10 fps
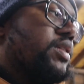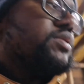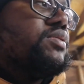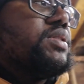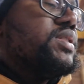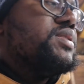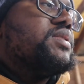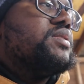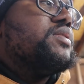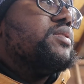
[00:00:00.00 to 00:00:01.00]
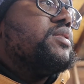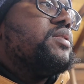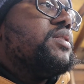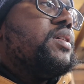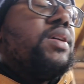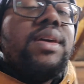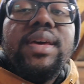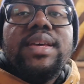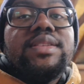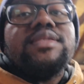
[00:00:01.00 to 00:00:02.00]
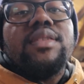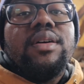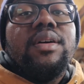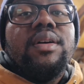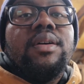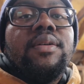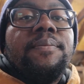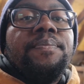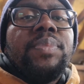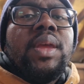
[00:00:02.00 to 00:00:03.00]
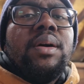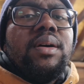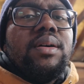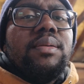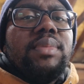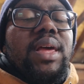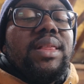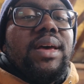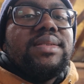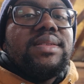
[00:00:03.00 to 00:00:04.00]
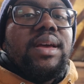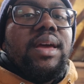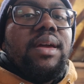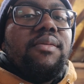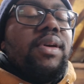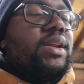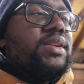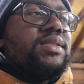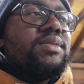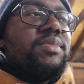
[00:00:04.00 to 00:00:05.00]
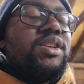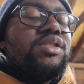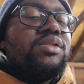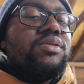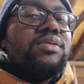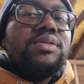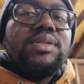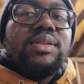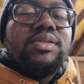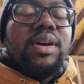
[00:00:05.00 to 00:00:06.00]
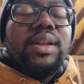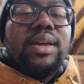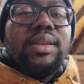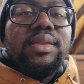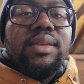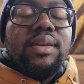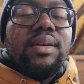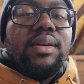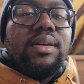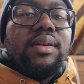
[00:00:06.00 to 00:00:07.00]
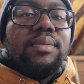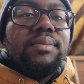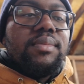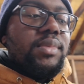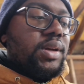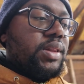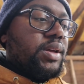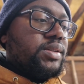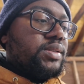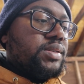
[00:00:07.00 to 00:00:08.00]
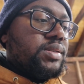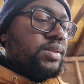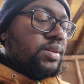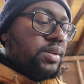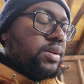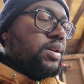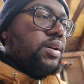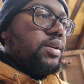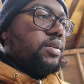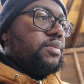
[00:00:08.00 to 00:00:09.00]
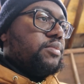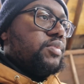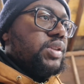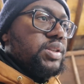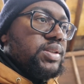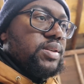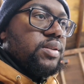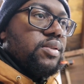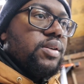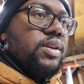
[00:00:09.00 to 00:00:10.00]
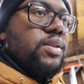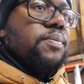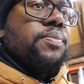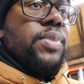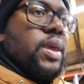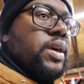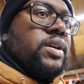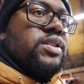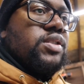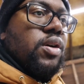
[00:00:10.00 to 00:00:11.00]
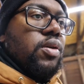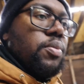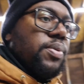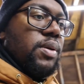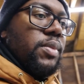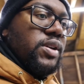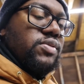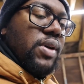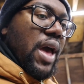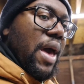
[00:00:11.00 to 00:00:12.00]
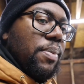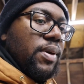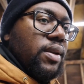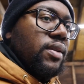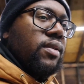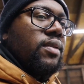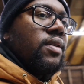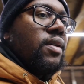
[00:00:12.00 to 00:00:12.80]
clutch release cylinder install. Late last night, ran into some issues trying to get the clutch release cylinder in. So pretty much what happened.